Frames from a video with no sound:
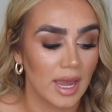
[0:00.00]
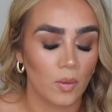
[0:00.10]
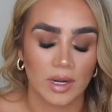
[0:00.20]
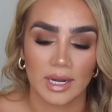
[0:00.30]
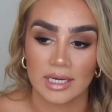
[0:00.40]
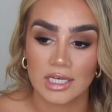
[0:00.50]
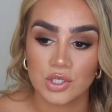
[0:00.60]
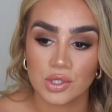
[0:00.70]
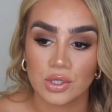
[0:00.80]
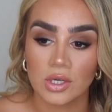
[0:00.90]
out when I need
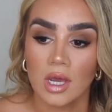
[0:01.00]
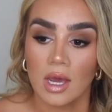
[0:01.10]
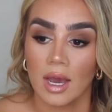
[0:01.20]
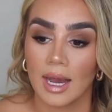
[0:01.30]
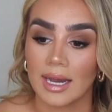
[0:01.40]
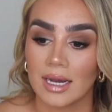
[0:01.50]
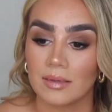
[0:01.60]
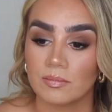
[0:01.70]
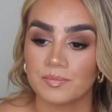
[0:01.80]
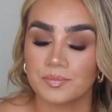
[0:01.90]
to.
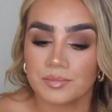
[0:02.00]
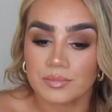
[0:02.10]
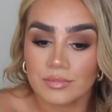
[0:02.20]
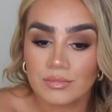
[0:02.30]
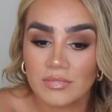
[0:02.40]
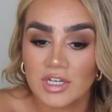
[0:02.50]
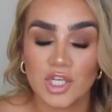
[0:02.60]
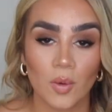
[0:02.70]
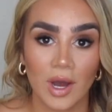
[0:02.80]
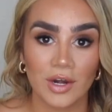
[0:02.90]

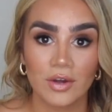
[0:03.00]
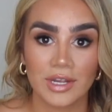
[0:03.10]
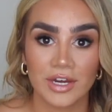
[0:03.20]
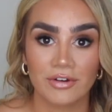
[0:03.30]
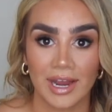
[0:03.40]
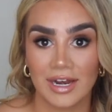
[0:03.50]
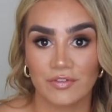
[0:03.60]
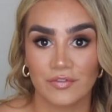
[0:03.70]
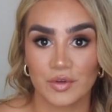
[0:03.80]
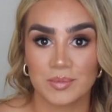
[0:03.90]
So why not get creative
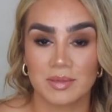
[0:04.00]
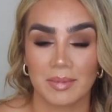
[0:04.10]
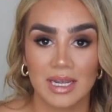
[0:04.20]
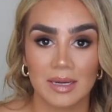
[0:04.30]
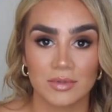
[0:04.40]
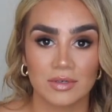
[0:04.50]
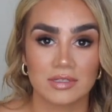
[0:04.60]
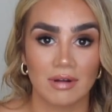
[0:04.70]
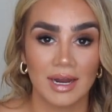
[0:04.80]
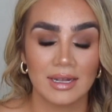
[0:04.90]
and film some makeup
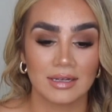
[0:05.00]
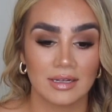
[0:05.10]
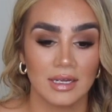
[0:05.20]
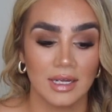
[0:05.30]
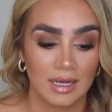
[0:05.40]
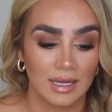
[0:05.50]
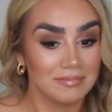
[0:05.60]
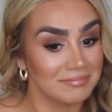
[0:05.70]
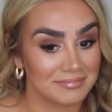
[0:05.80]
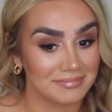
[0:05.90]
looks, right?
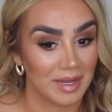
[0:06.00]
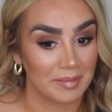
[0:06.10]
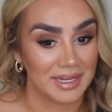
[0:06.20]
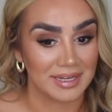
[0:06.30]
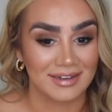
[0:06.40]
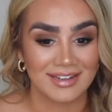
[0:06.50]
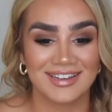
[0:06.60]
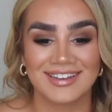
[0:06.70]
I mean,